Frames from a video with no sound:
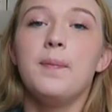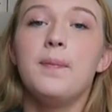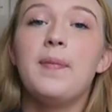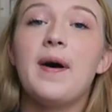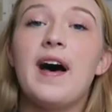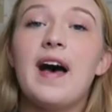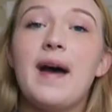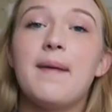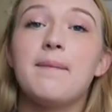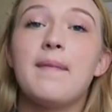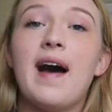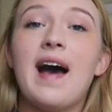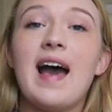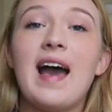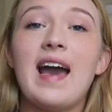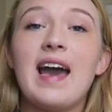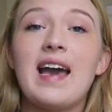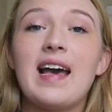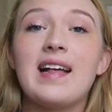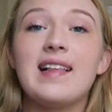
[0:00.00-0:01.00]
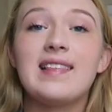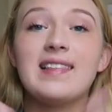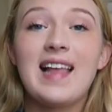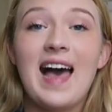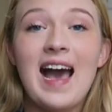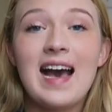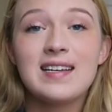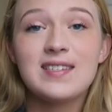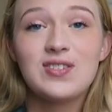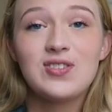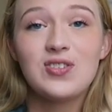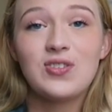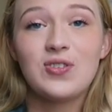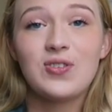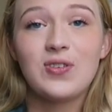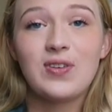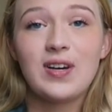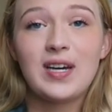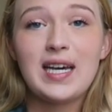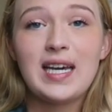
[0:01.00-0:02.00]
but my last
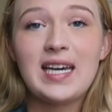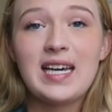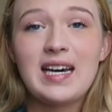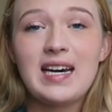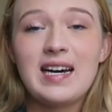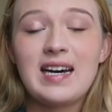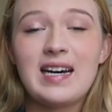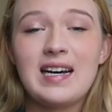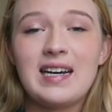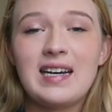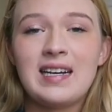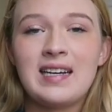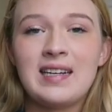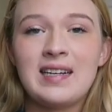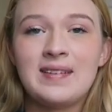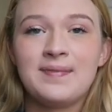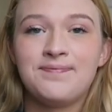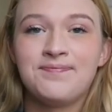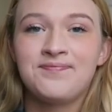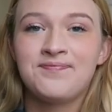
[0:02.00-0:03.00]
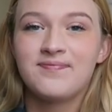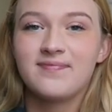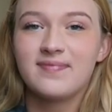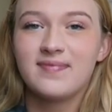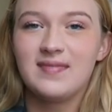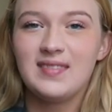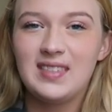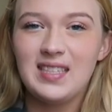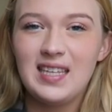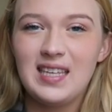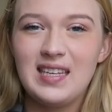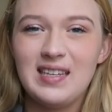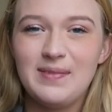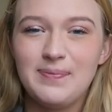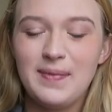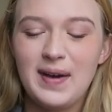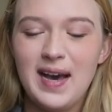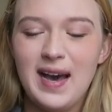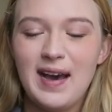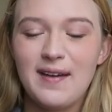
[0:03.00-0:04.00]
story, um,
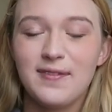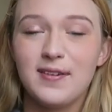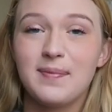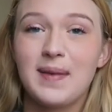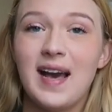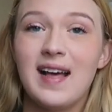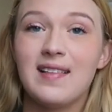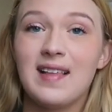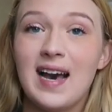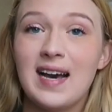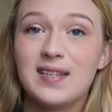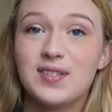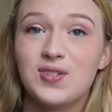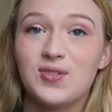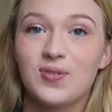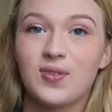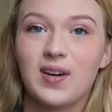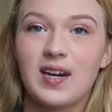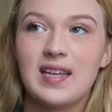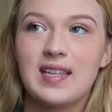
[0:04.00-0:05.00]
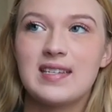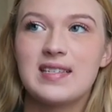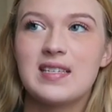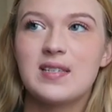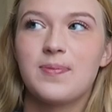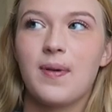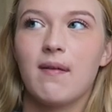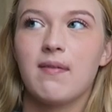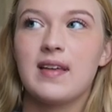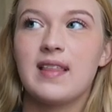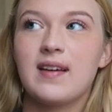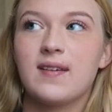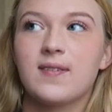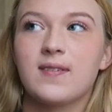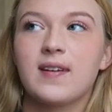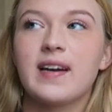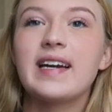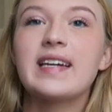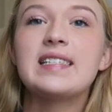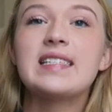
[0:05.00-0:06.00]
my for my last story this is probably the
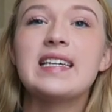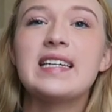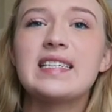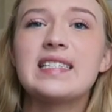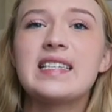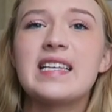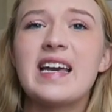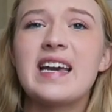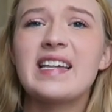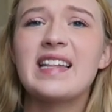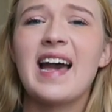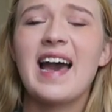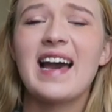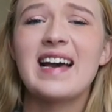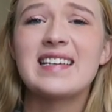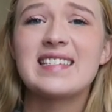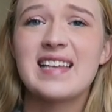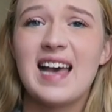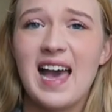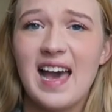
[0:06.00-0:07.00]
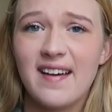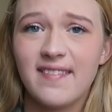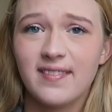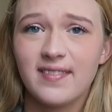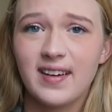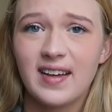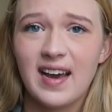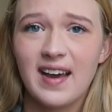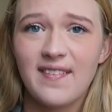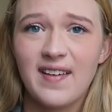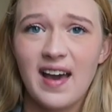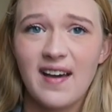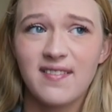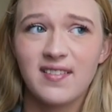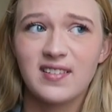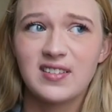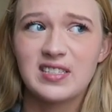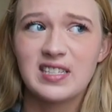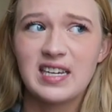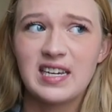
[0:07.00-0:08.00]
craziest thing that has ever i've
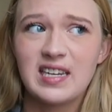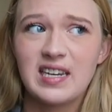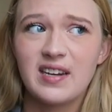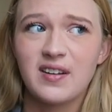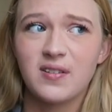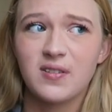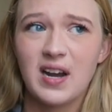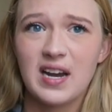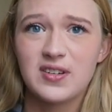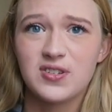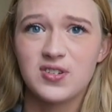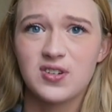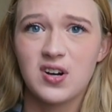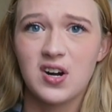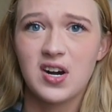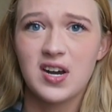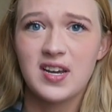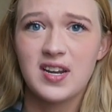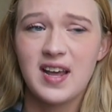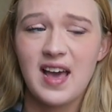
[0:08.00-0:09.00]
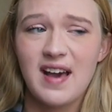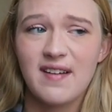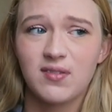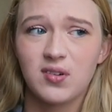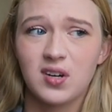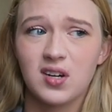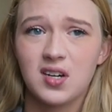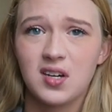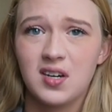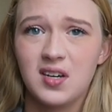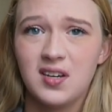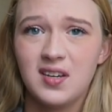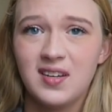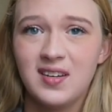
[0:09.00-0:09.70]
ever seen in a restaurant ever